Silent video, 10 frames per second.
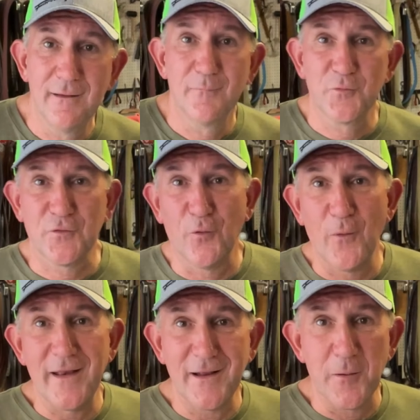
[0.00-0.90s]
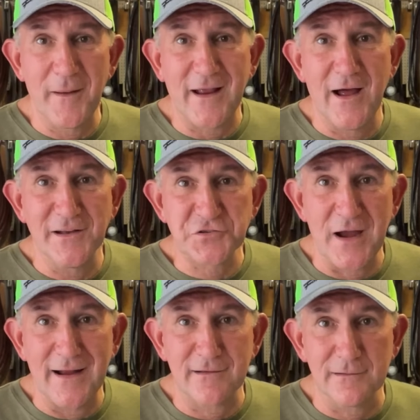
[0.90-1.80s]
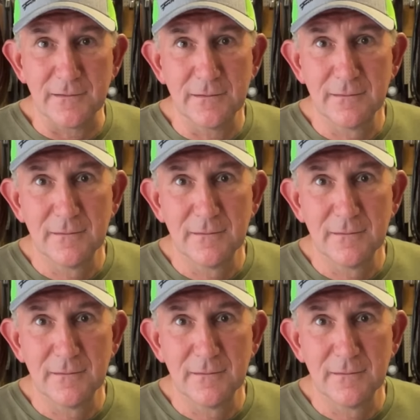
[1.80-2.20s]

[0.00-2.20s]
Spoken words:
Still waiting on my contractor.